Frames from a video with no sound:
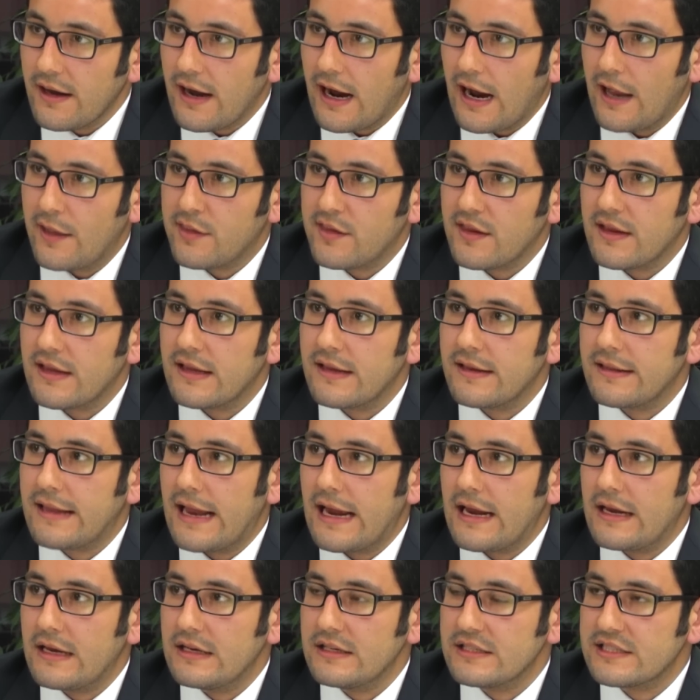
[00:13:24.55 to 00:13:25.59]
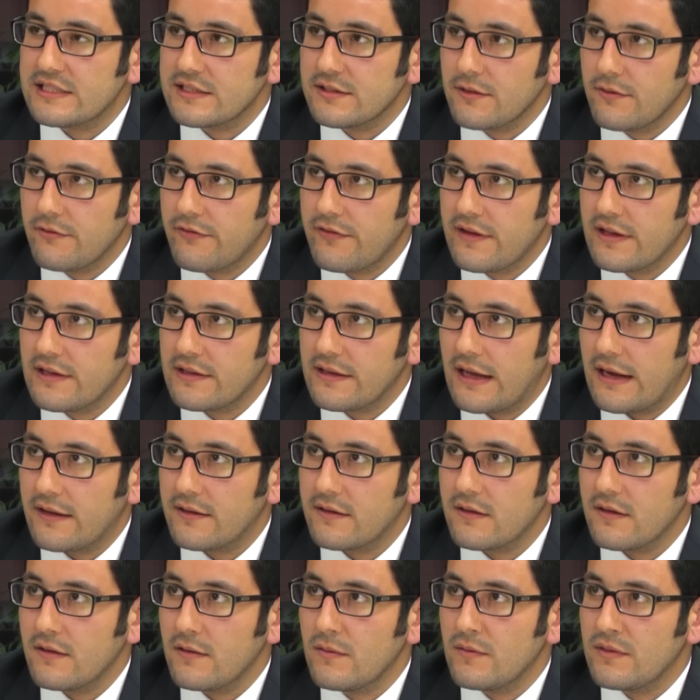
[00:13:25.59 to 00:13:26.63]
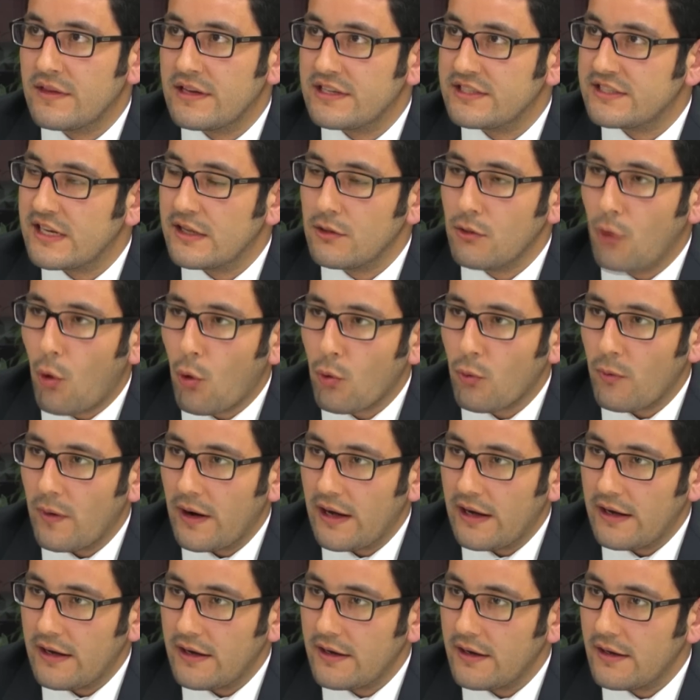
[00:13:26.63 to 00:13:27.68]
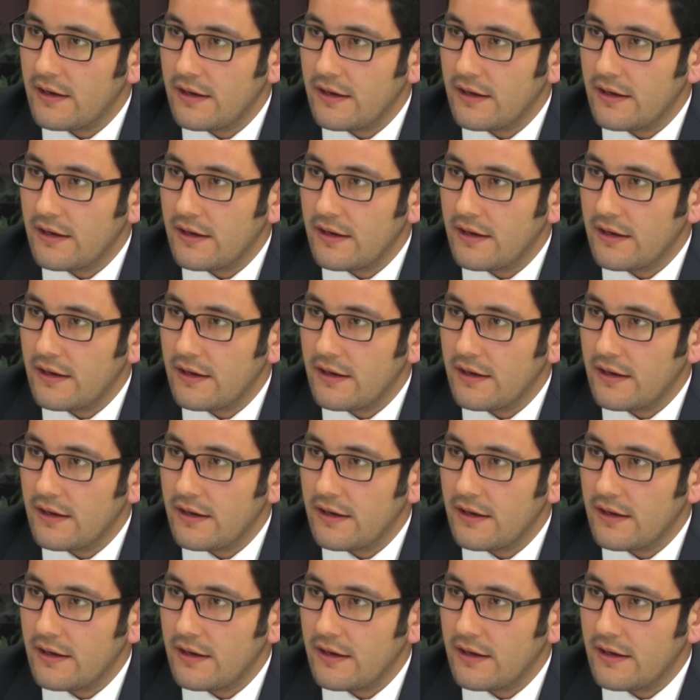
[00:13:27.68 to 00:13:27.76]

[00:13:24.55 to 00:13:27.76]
I think they still feel that there's a long way